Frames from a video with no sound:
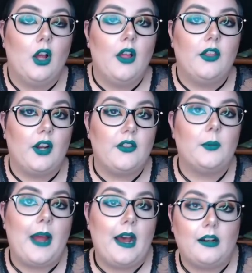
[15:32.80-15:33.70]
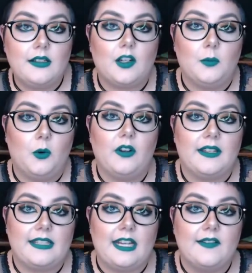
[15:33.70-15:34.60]
other palettes are more on the
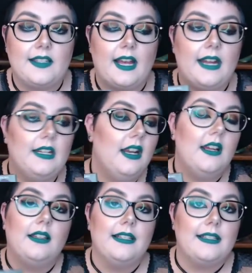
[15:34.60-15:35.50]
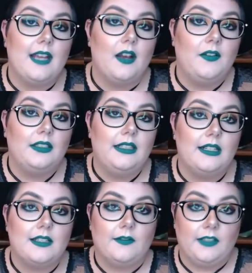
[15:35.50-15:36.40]
safe side. This definitely
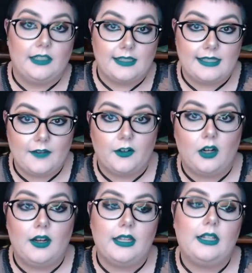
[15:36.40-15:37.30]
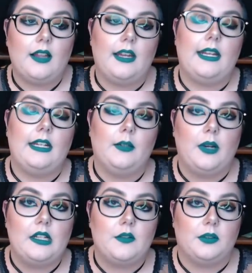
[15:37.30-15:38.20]
doesn't feel safe at all. I think a lot of indie
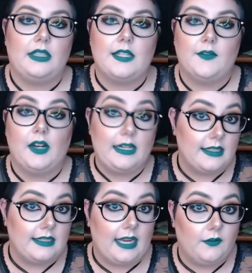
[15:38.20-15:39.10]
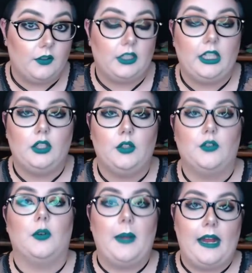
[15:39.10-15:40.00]
brands release very safe-looking
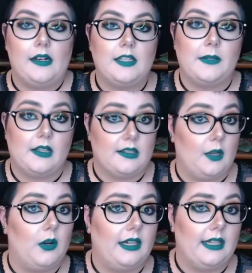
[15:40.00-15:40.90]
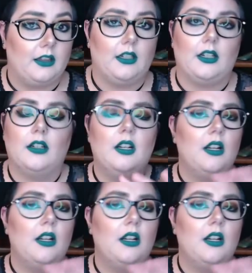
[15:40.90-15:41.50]
neutral palettes because they want to get their